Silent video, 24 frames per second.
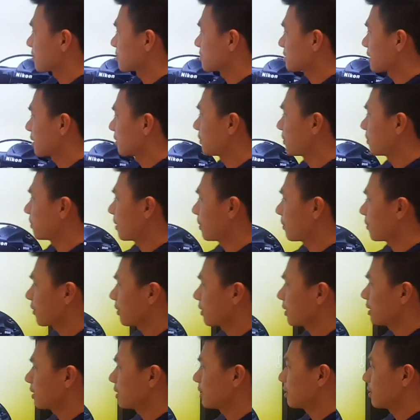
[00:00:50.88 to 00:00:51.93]
saving
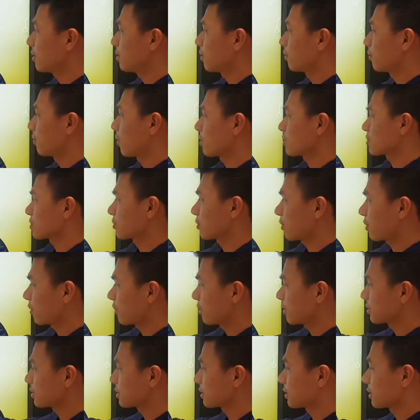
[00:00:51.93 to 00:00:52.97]
memory, more
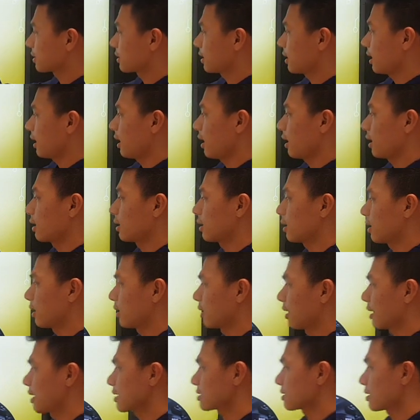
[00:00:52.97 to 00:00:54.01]
storage, and
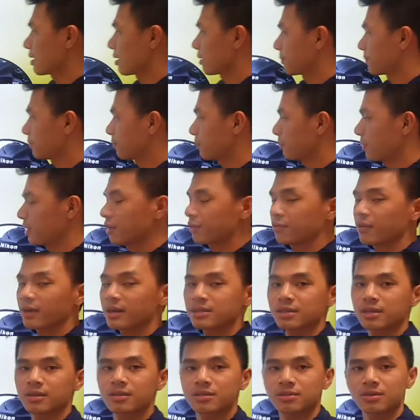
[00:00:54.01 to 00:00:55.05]
has many
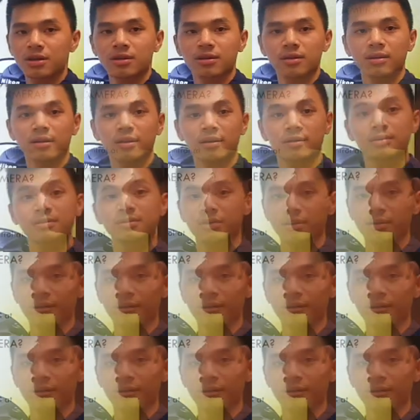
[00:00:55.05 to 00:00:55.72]
functions. So